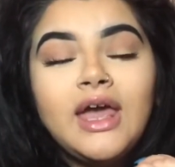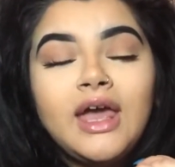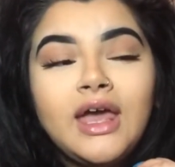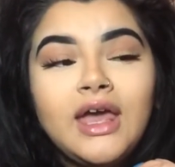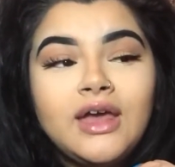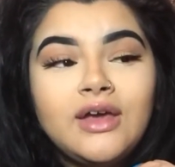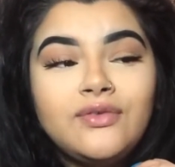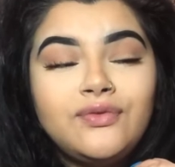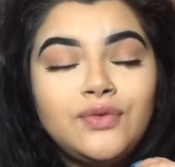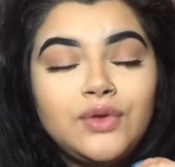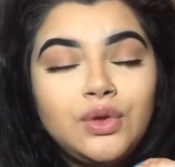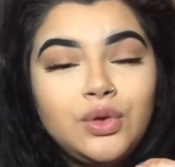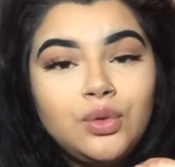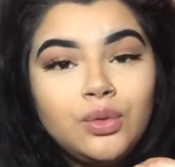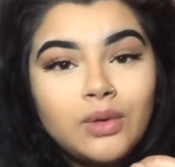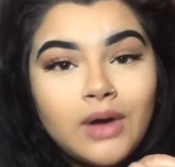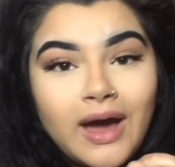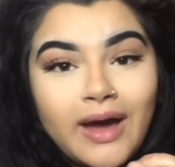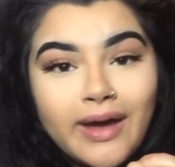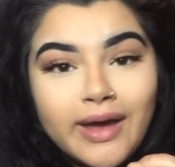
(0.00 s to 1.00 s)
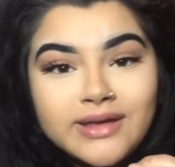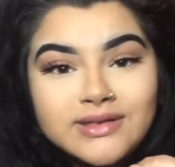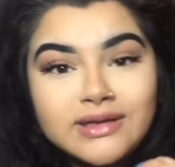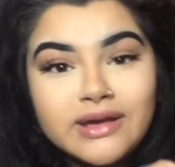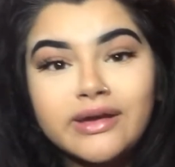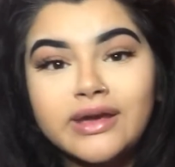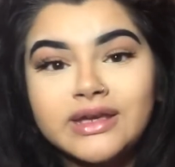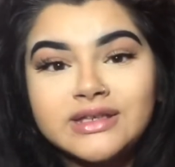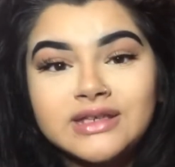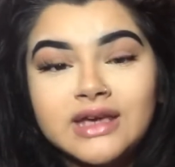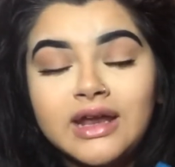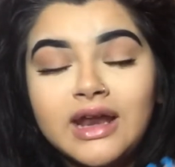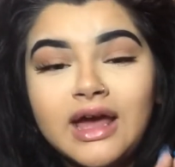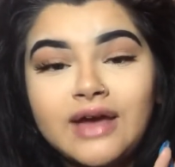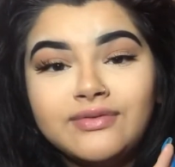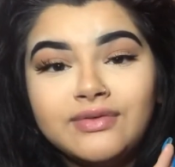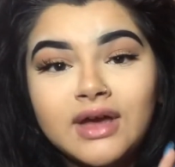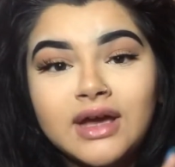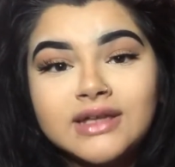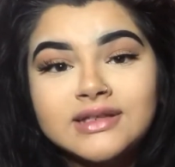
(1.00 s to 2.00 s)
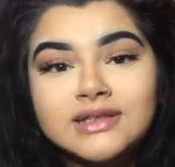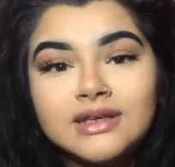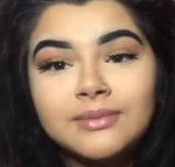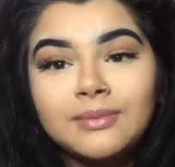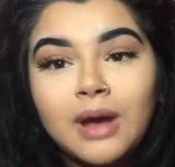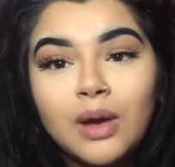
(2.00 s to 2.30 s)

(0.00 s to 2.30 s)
If you guys, like I said, have not seen